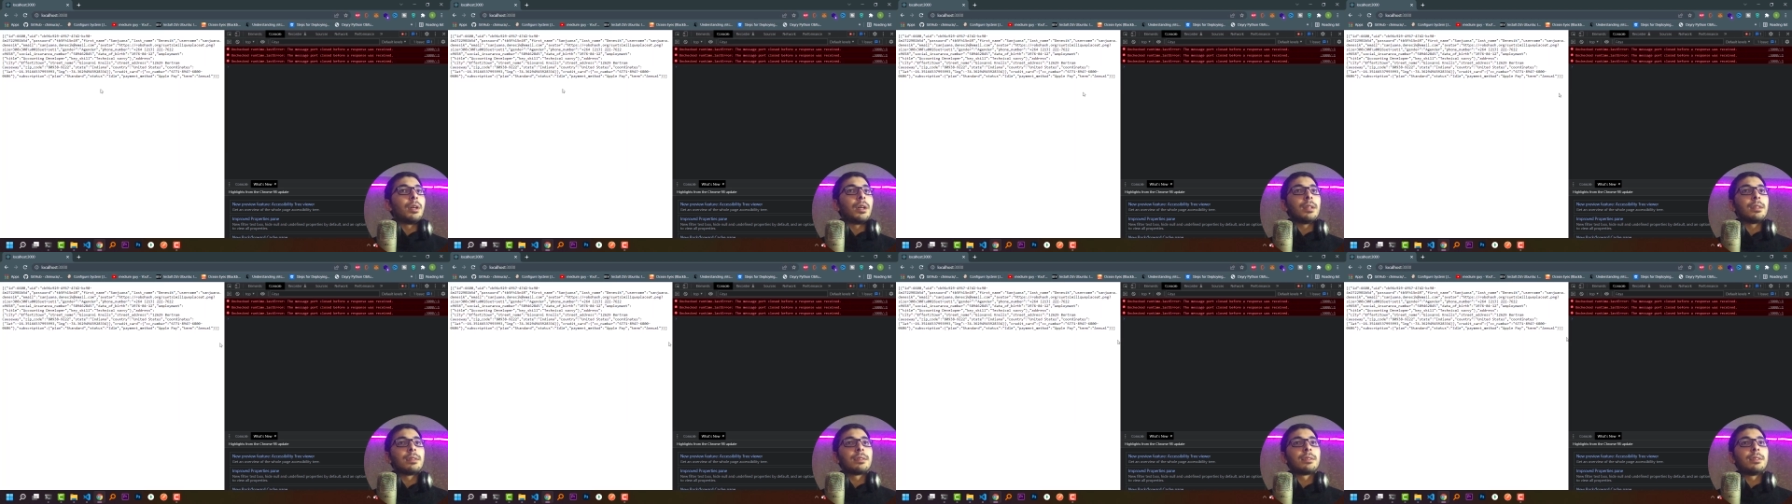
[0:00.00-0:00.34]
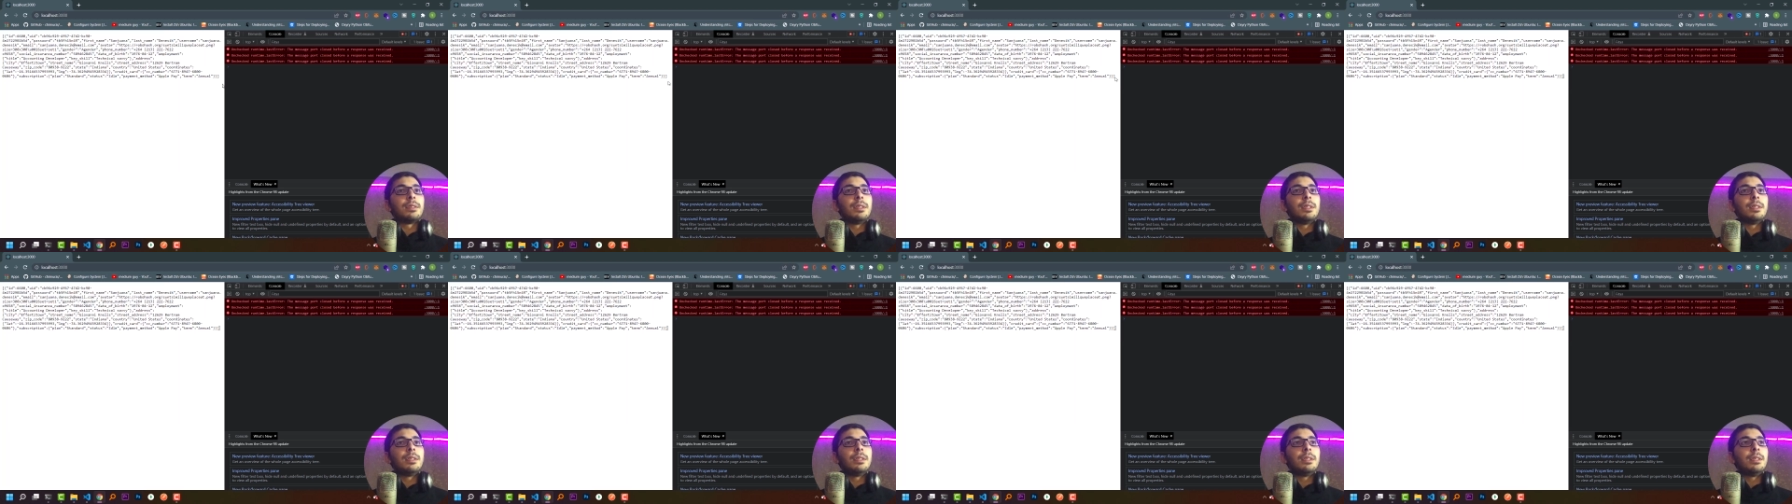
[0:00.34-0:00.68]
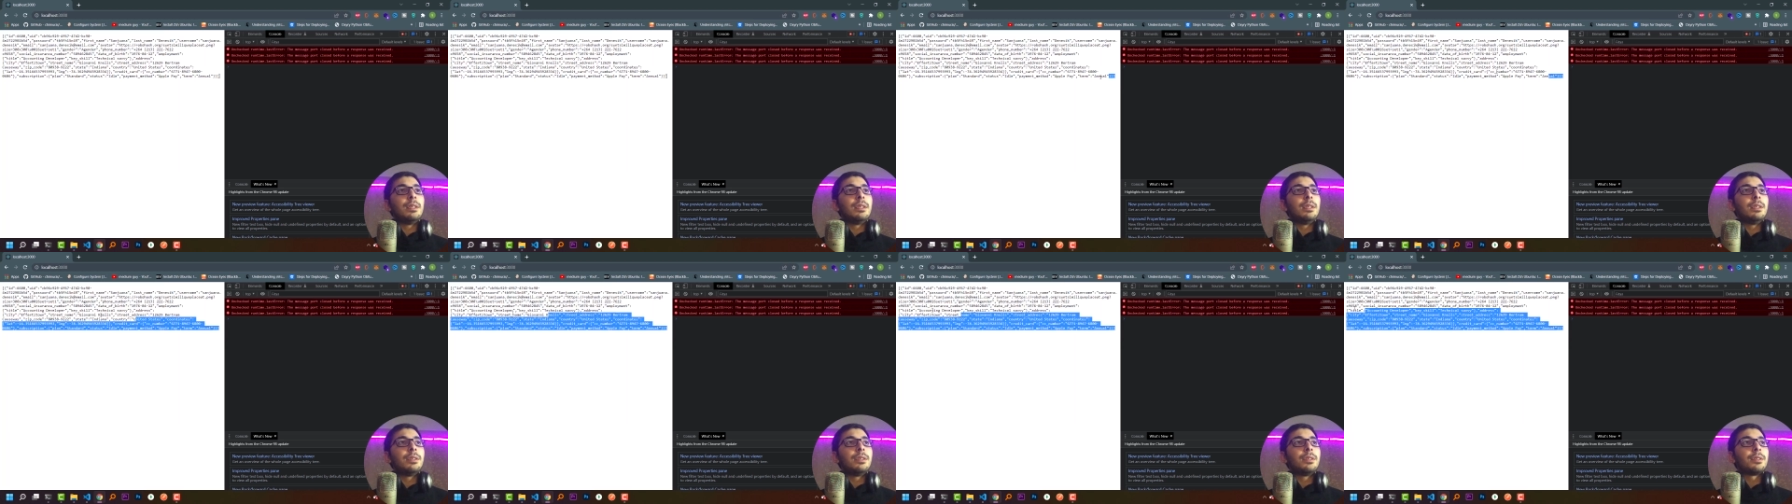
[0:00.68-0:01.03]
I'll see
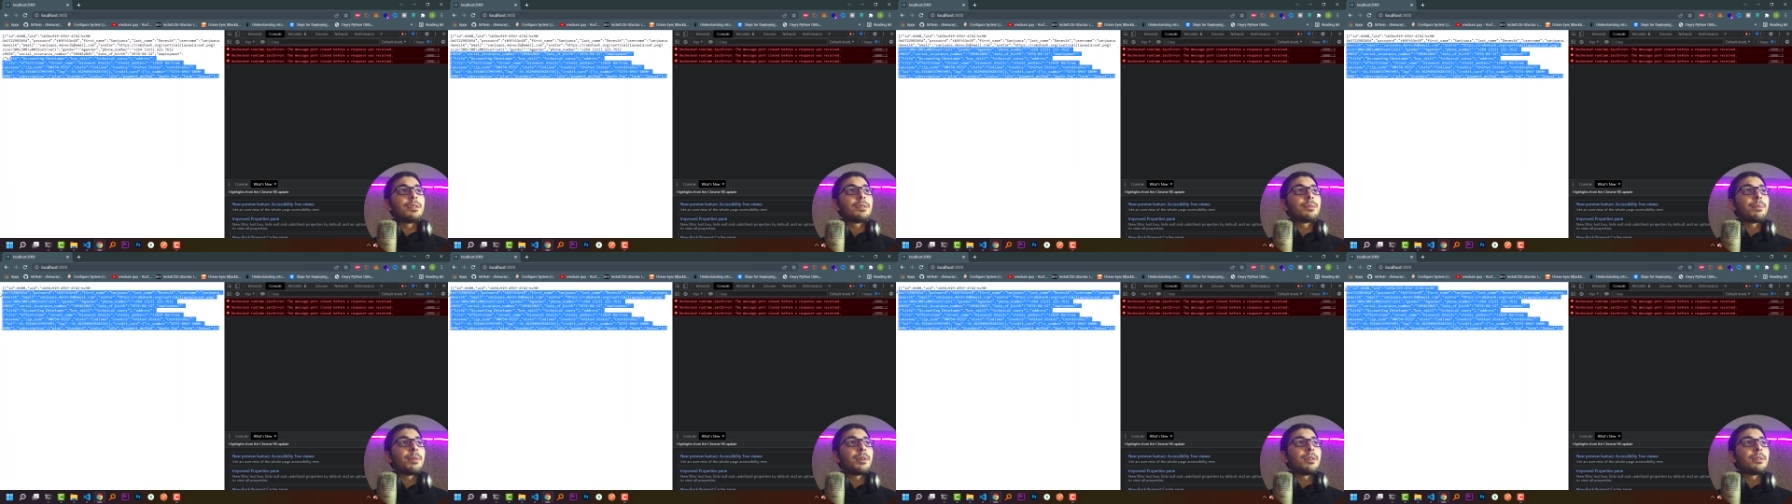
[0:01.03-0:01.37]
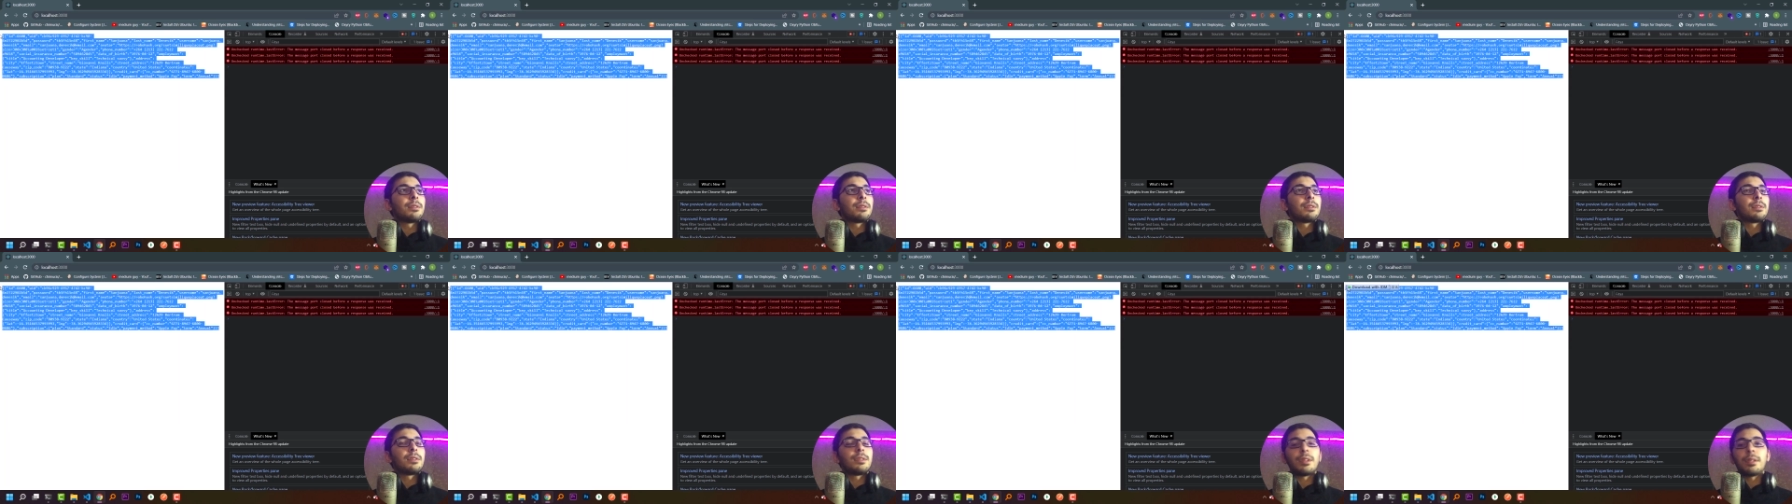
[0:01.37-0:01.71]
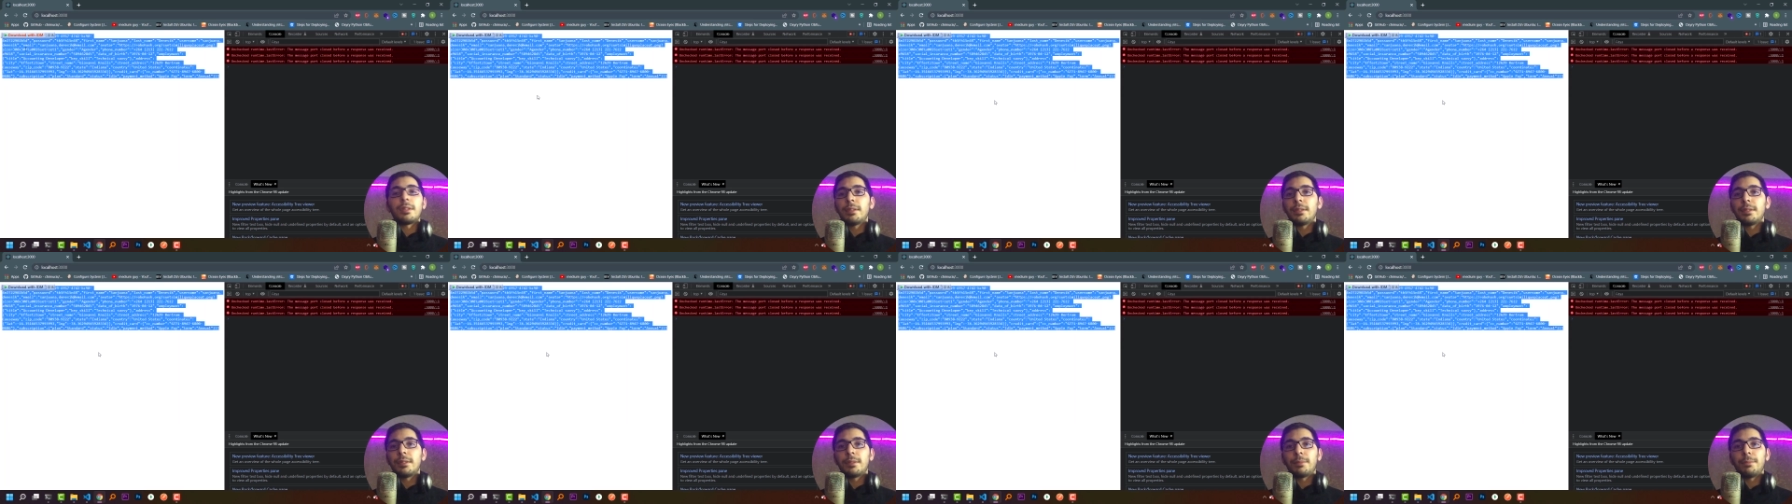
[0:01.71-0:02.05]
the response that
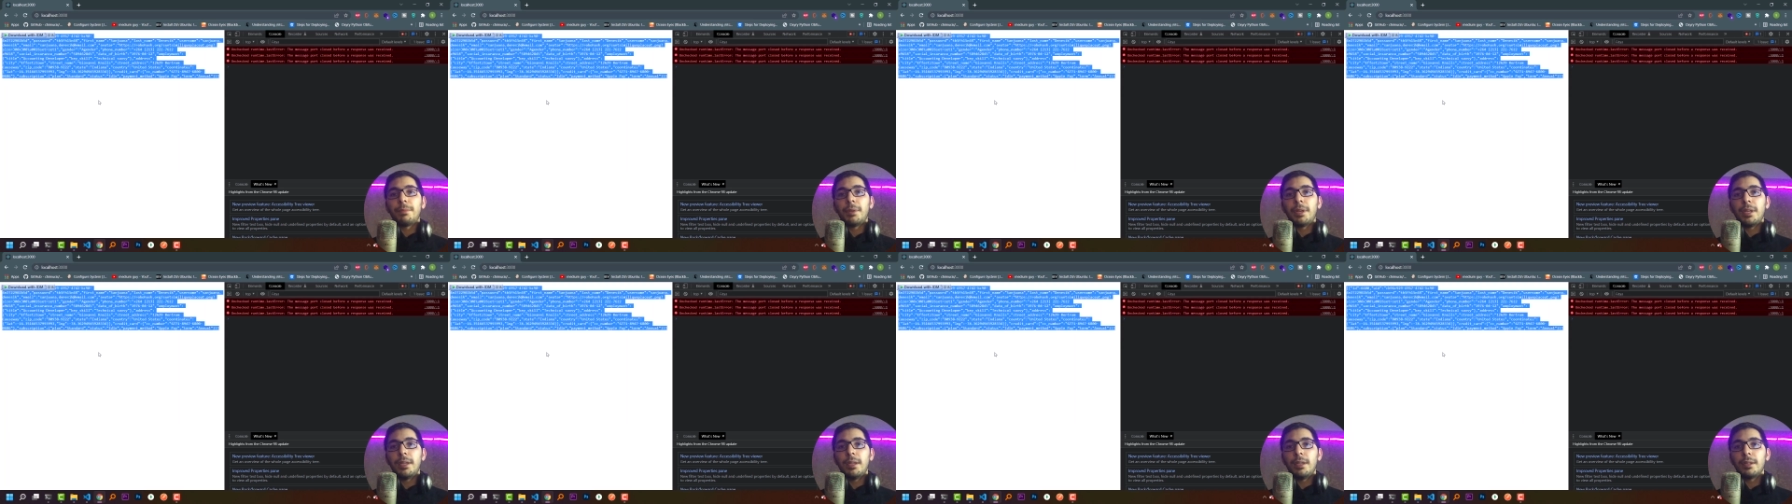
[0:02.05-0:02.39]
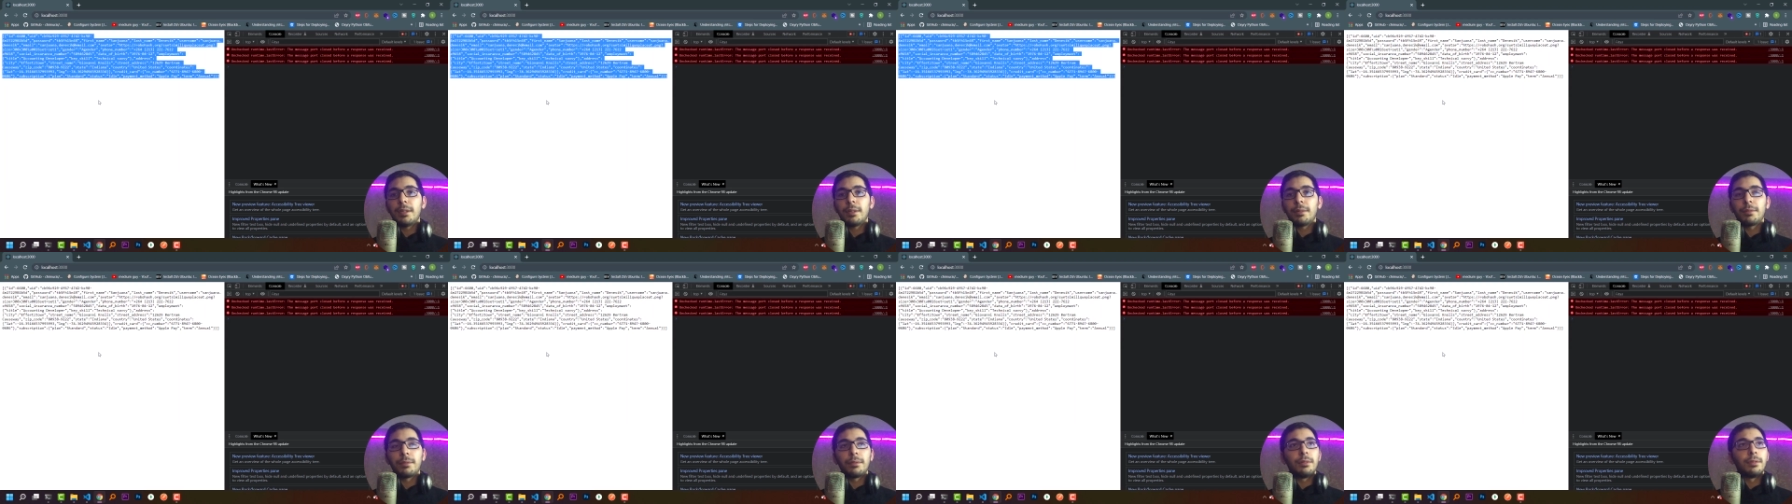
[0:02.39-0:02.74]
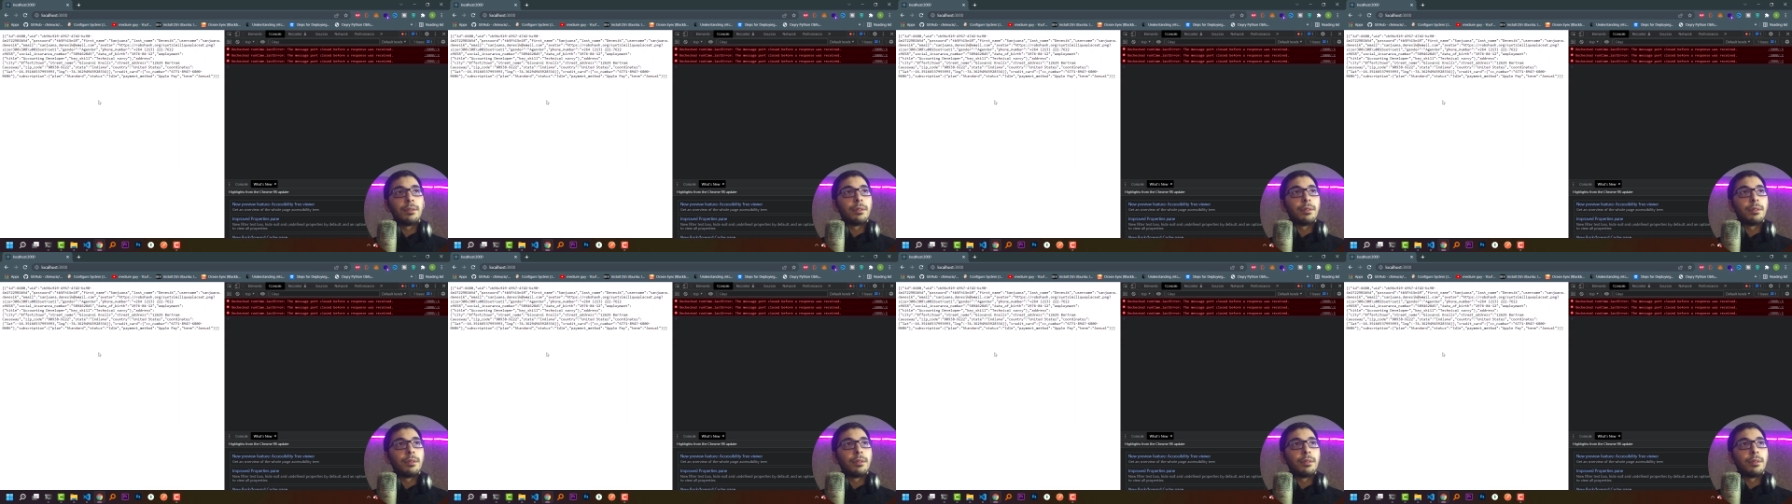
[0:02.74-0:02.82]
is being